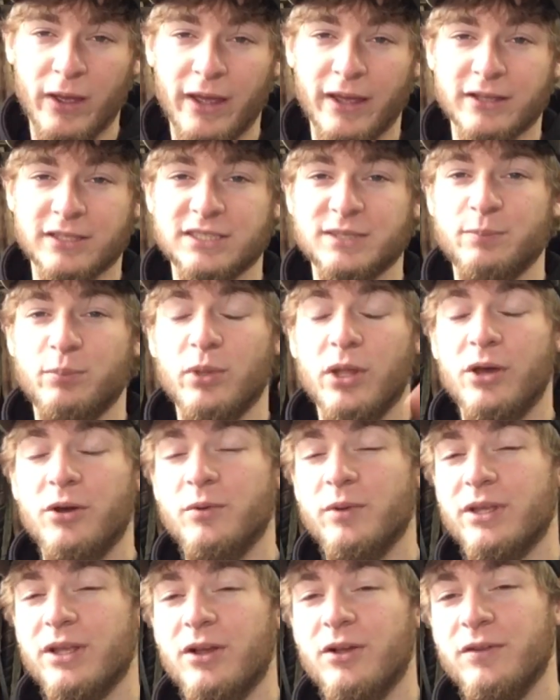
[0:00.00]
explode
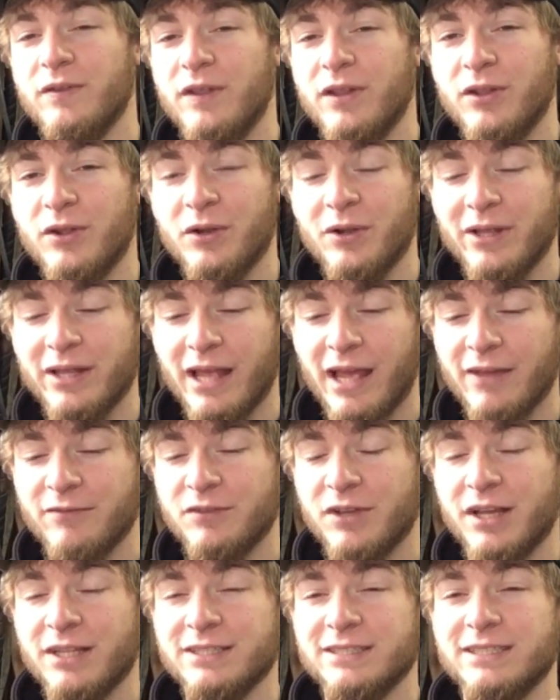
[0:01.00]
with all of the learning that I've
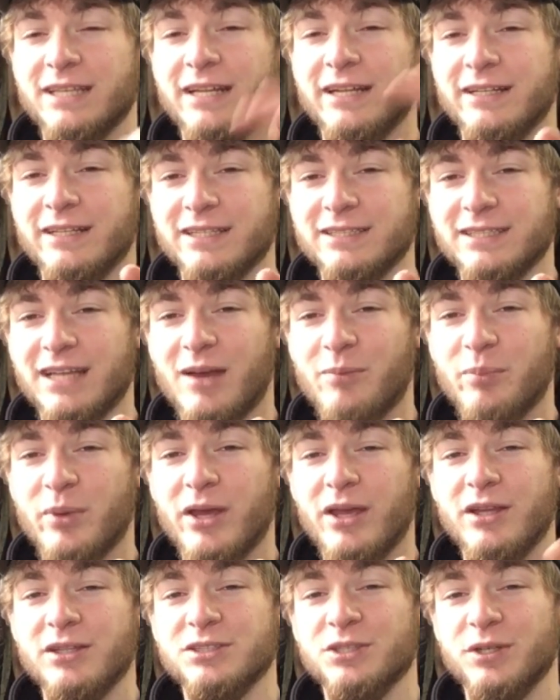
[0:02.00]
done setting this up.
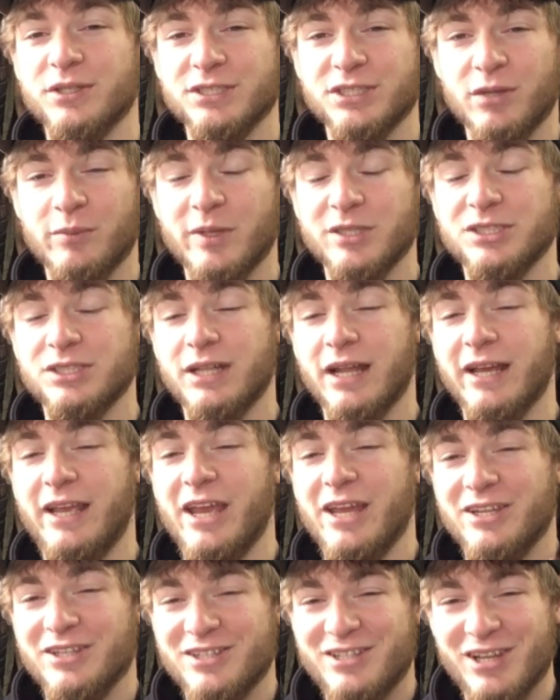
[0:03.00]
There's only so much that I
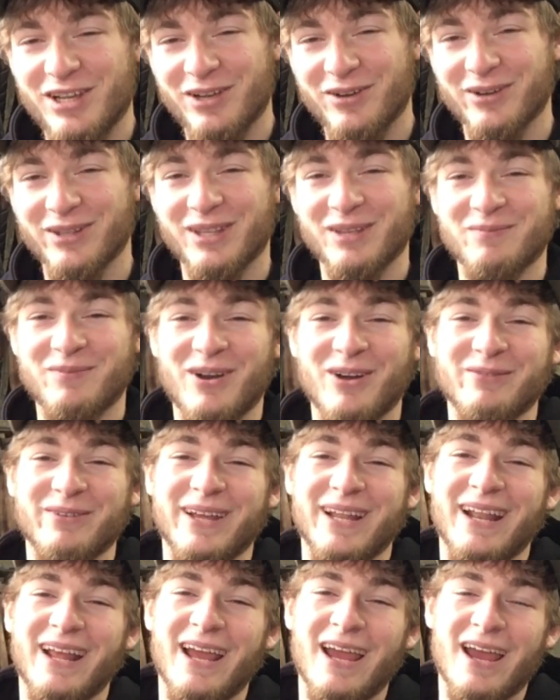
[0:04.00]
can do at the
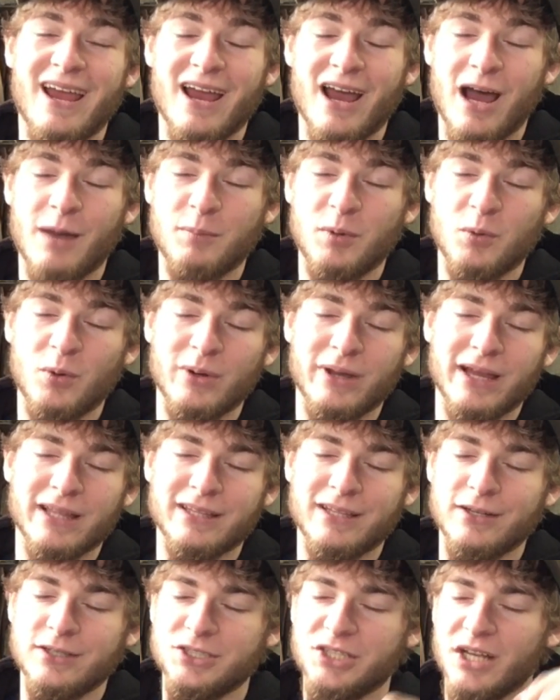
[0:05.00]
moment. But we'll get
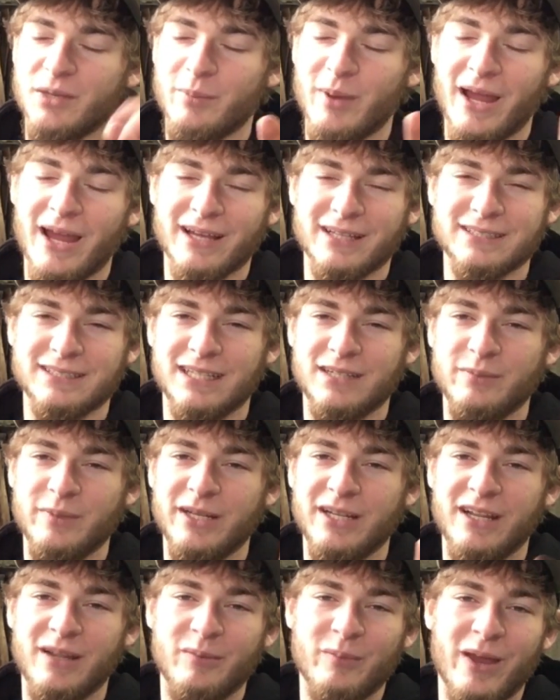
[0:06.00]
there, check back, send me
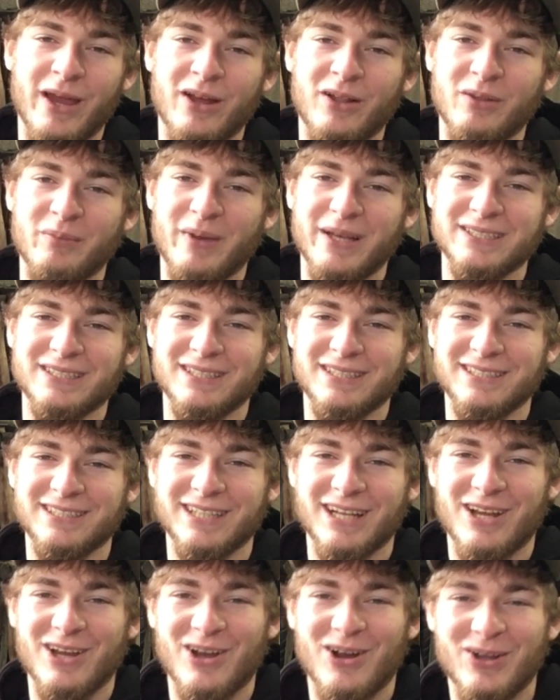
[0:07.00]
an email, a message,
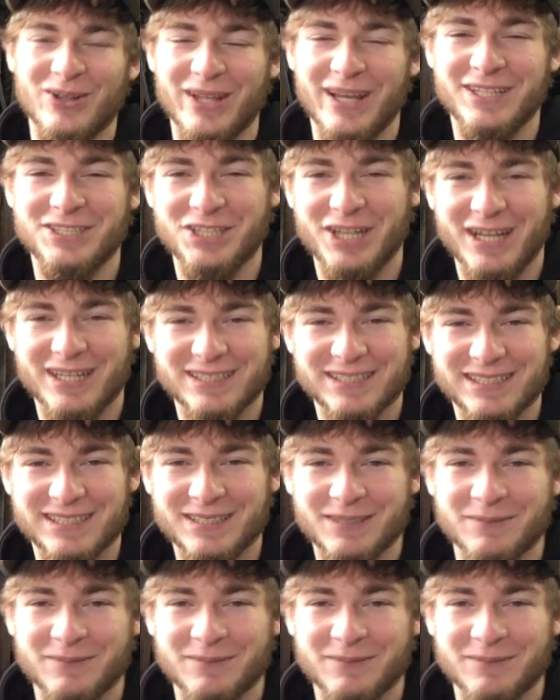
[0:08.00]
all that jazz.